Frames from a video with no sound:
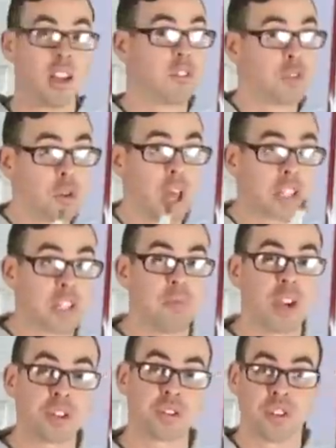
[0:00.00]
If you liked it,
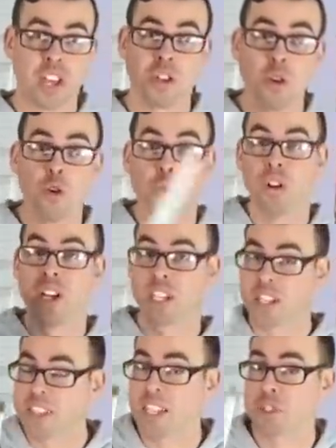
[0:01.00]
make sure that you
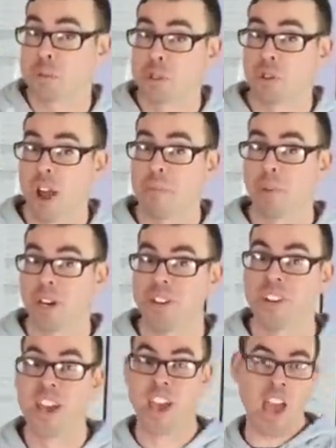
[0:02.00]
click that subscribe button
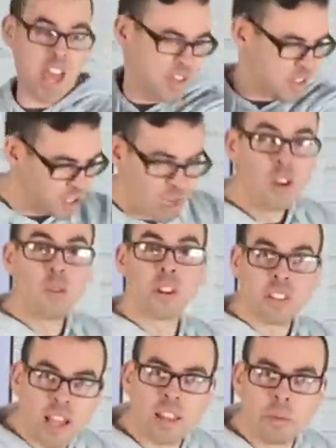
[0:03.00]
and ring
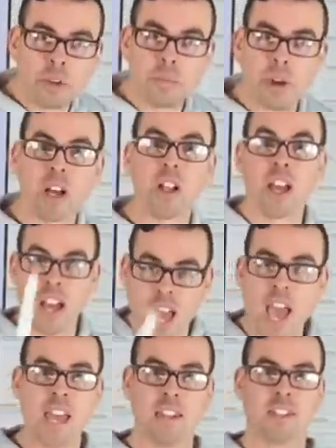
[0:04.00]
that Liberty Bell
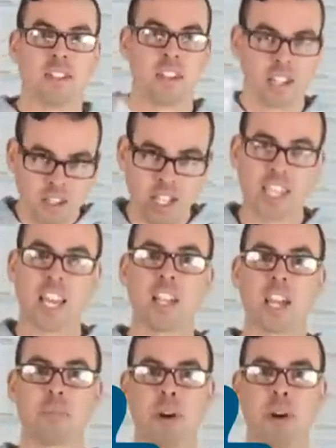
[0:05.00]
and click that like